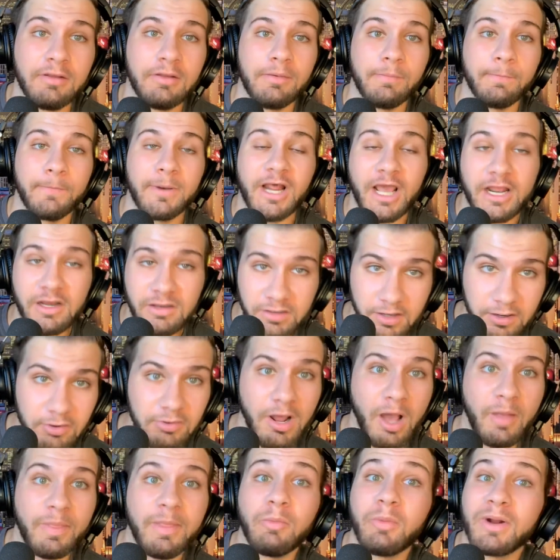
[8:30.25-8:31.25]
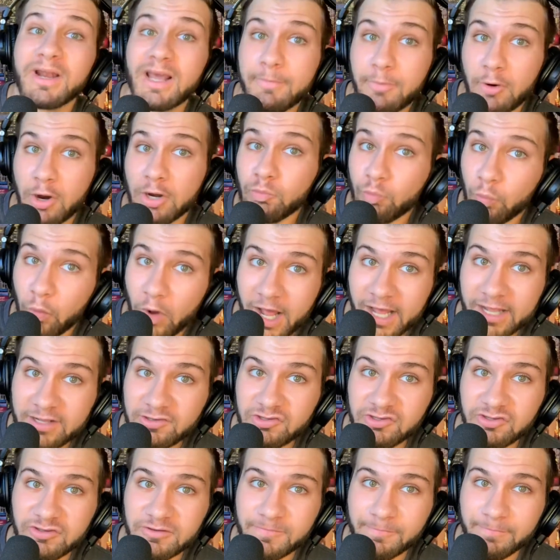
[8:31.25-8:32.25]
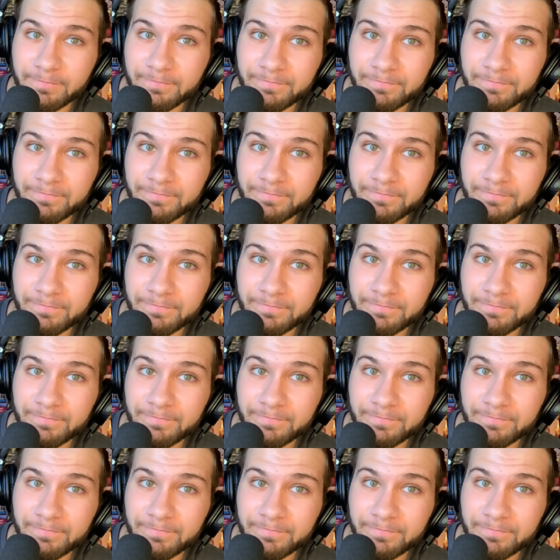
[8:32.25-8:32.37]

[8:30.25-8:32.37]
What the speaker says: But I do know that whatever it was,